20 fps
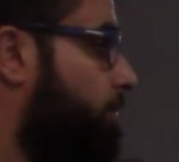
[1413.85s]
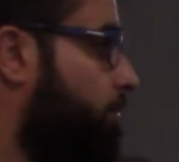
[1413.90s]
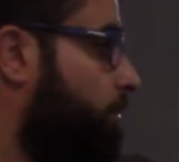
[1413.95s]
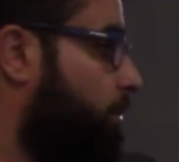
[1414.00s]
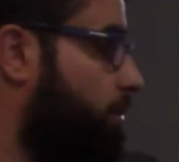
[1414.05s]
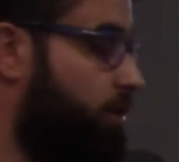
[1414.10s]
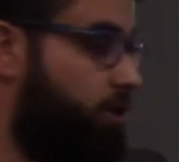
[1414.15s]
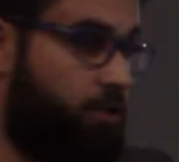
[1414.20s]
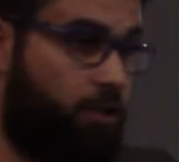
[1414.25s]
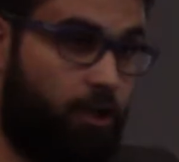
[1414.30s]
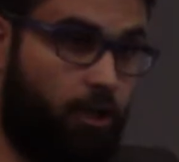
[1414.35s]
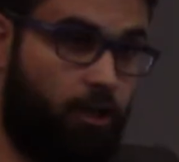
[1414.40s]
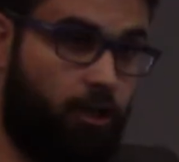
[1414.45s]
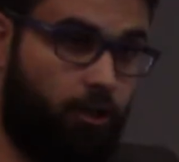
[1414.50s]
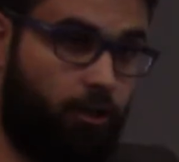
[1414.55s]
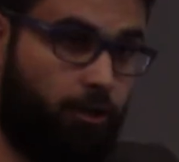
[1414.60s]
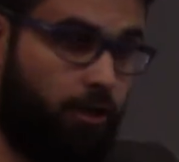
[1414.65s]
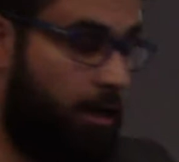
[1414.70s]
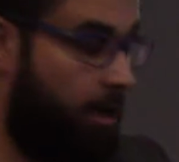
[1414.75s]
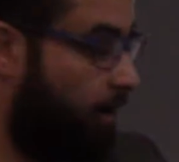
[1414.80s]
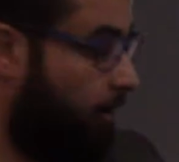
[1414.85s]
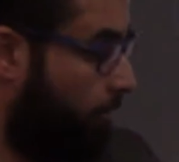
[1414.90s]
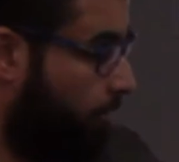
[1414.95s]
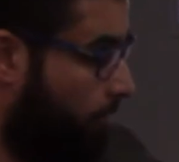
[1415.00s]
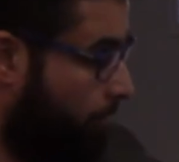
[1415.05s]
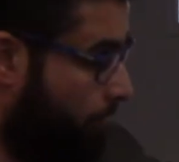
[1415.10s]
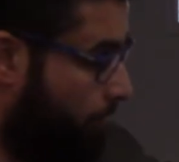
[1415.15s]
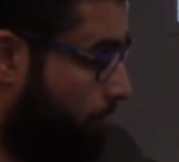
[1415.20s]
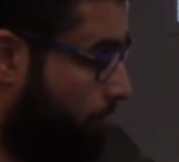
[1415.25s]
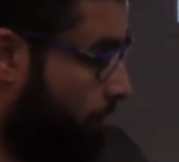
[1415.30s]
For the singular
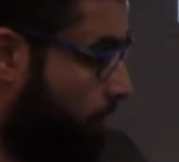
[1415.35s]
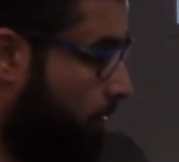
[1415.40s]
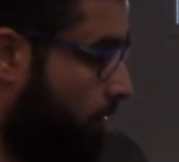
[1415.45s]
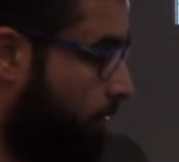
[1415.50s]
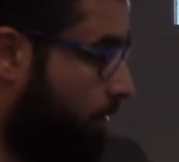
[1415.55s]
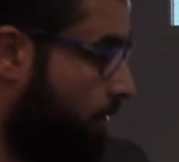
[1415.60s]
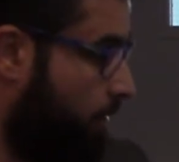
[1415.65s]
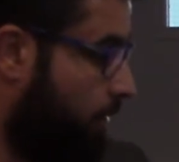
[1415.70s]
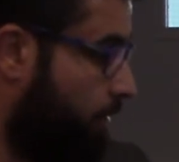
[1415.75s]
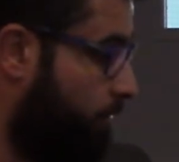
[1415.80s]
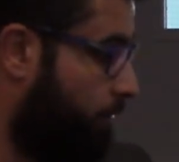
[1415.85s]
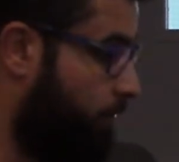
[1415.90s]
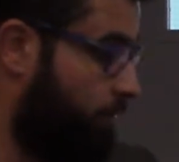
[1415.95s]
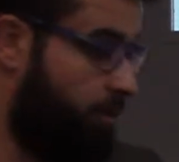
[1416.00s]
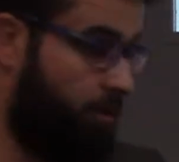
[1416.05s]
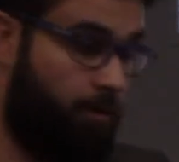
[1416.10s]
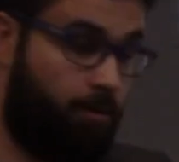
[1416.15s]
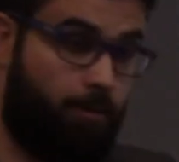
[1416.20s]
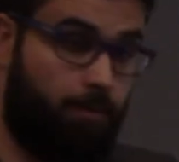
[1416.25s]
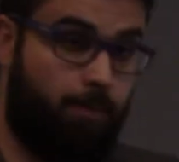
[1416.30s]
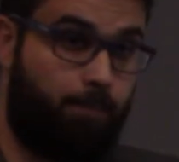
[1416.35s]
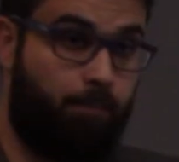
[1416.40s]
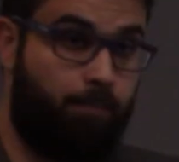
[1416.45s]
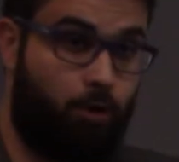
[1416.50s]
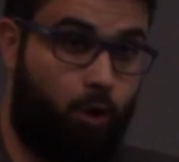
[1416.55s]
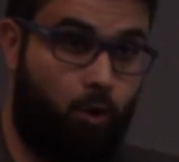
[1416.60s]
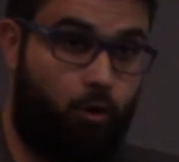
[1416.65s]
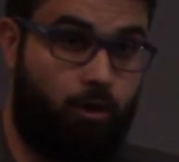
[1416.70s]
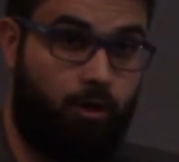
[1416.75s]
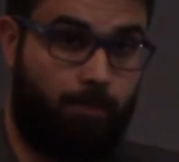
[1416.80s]
noun, for the
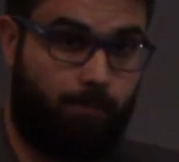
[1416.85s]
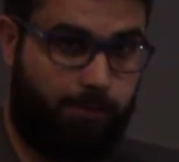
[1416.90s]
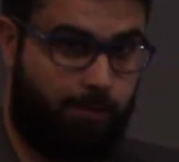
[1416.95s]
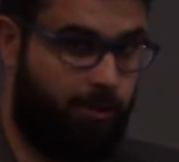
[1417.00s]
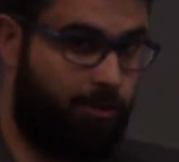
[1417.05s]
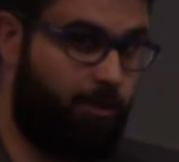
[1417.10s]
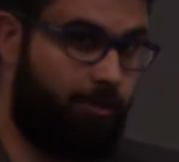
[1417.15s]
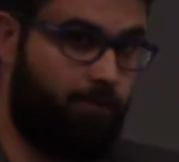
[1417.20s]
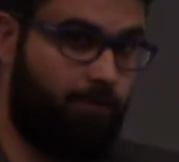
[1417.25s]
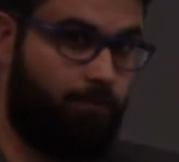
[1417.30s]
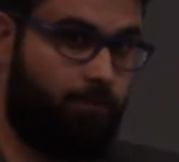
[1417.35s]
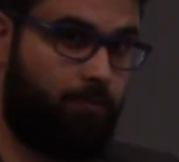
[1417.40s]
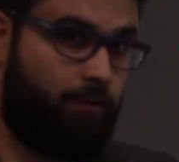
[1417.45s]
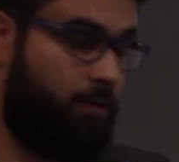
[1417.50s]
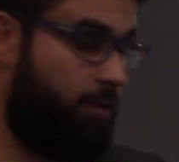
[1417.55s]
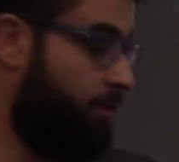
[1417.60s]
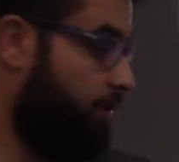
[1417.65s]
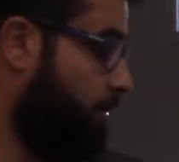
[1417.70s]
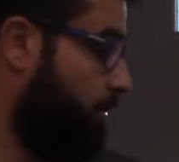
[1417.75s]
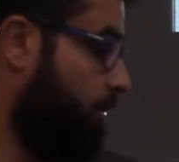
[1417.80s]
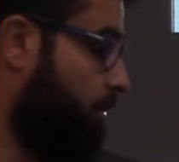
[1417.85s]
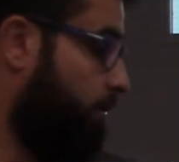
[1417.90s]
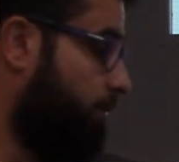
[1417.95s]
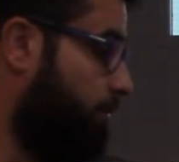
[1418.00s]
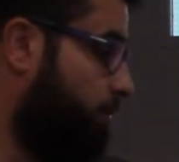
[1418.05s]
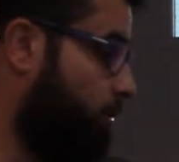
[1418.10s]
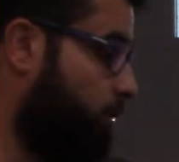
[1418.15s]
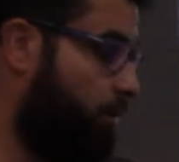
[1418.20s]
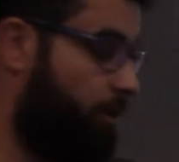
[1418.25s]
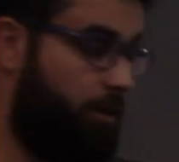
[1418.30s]
broken plural,
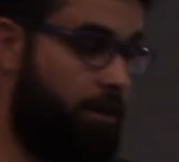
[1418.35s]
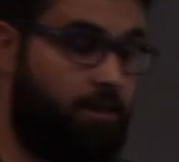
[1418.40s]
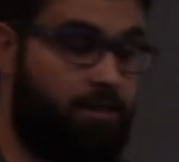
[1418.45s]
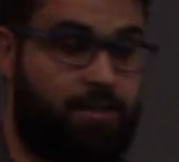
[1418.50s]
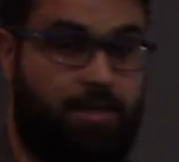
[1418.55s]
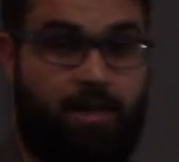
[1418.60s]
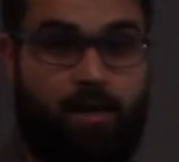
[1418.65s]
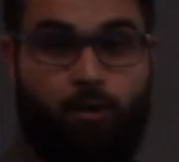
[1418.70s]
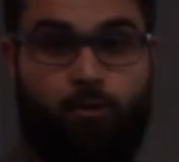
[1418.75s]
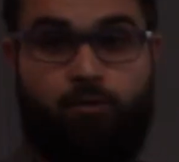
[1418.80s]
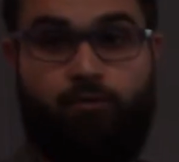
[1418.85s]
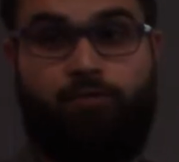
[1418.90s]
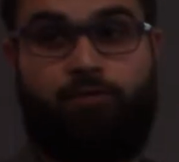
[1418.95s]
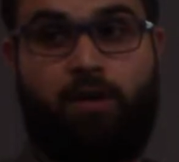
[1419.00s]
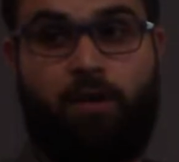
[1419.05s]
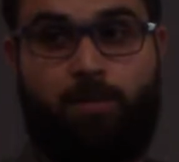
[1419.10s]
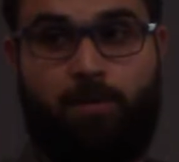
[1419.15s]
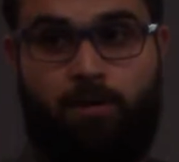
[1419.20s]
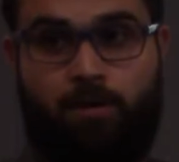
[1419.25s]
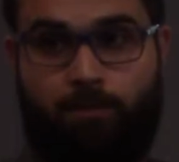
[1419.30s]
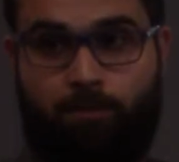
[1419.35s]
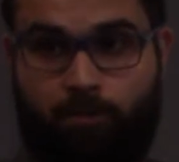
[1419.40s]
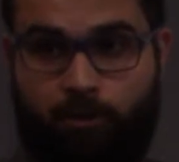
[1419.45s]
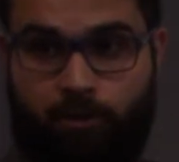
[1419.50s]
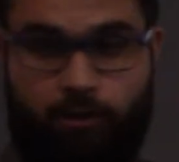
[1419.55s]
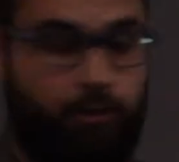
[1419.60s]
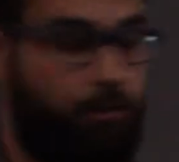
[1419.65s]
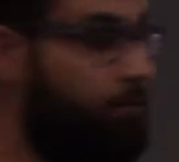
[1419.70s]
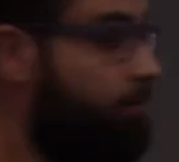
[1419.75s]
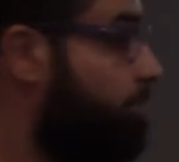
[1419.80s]
for the sound feminine
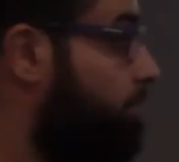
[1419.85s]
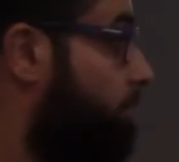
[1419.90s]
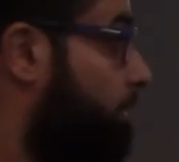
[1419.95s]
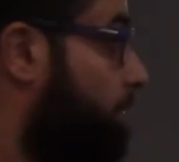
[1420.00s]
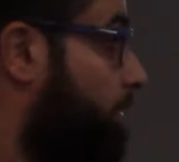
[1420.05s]
plural,